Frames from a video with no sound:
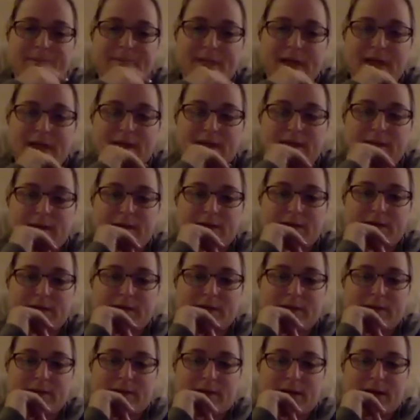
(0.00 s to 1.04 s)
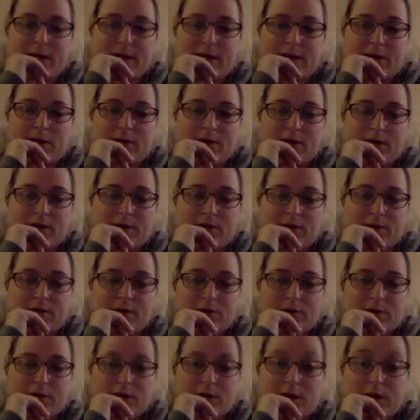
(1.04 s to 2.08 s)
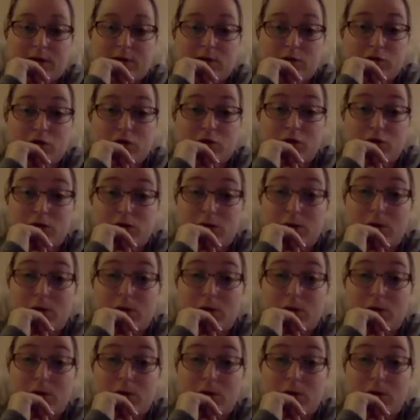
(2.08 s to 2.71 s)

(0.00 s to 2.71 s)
it's about stepping out of your comfort zone. I am sure you